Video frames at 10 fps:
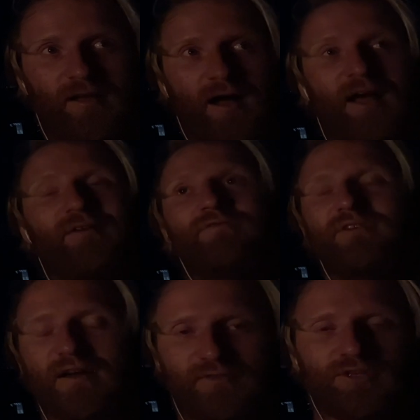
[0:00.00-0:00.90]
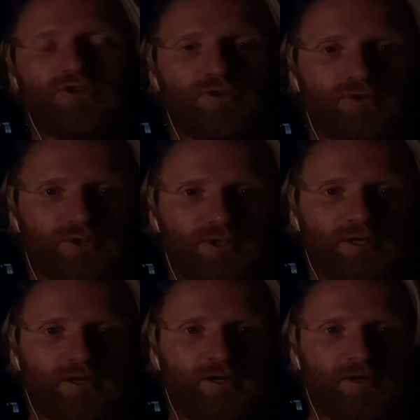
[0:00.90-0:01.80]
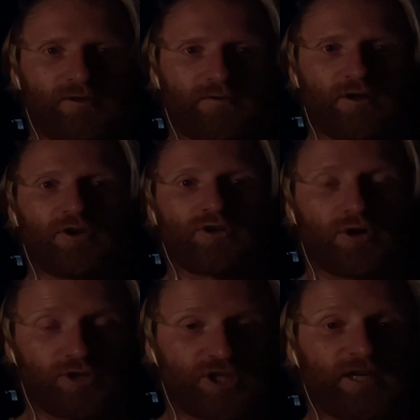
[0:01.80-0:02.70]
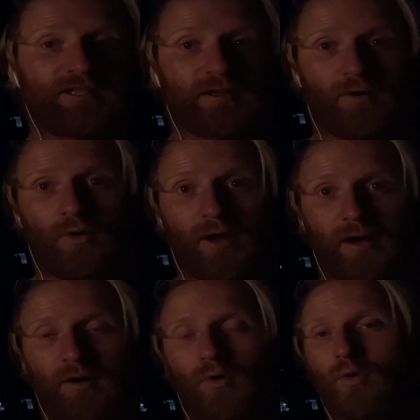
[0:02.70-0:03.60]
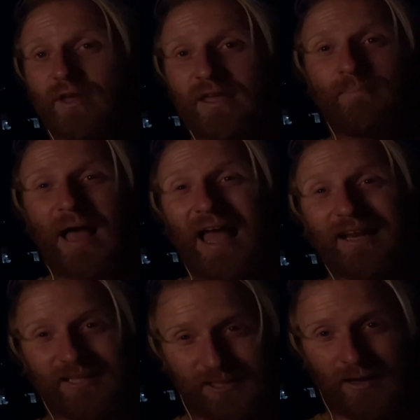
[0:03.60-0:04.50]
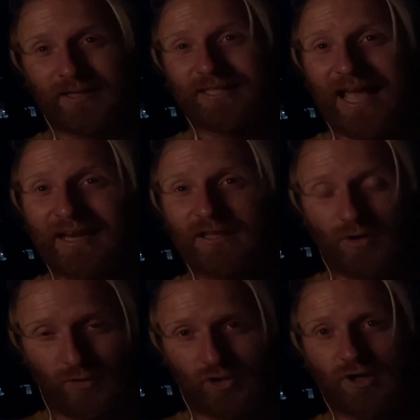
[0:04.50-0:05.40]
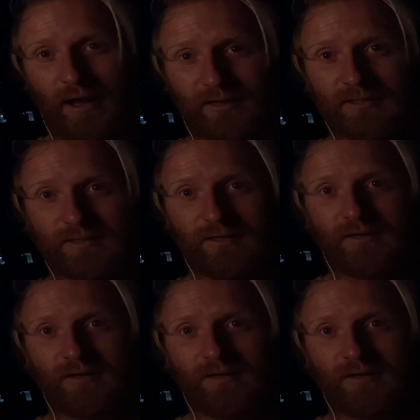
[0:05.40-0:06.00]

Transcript: I have never used a negotiating lawyer or barely signed any contracts